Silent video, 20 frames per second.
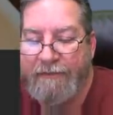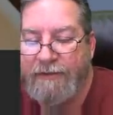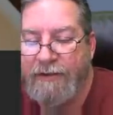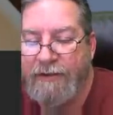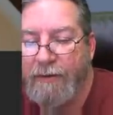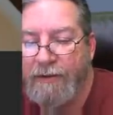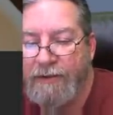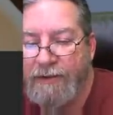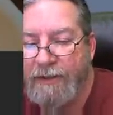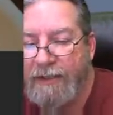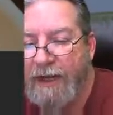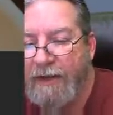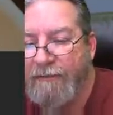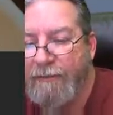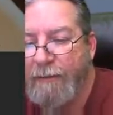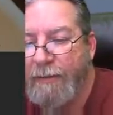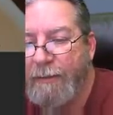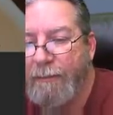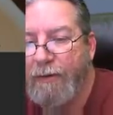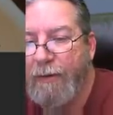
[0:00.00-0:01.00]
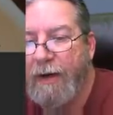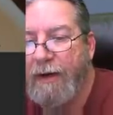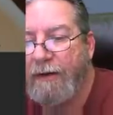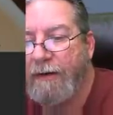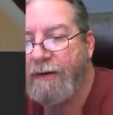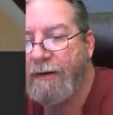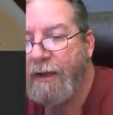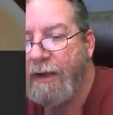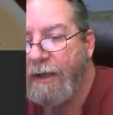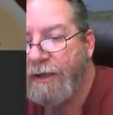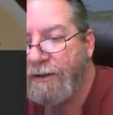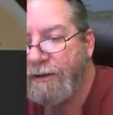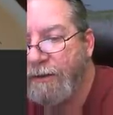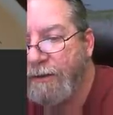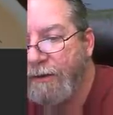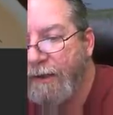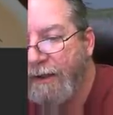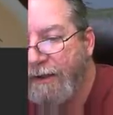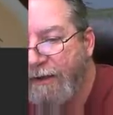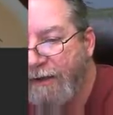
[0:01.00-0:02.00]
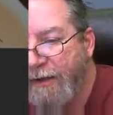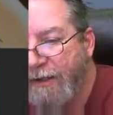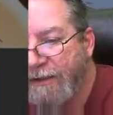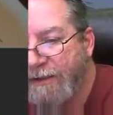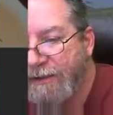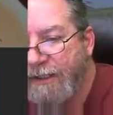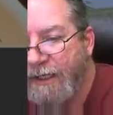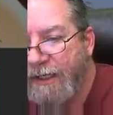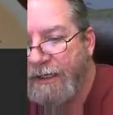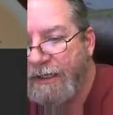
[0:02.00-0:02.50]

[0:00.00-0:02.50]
So it should never be brighter. So like you can see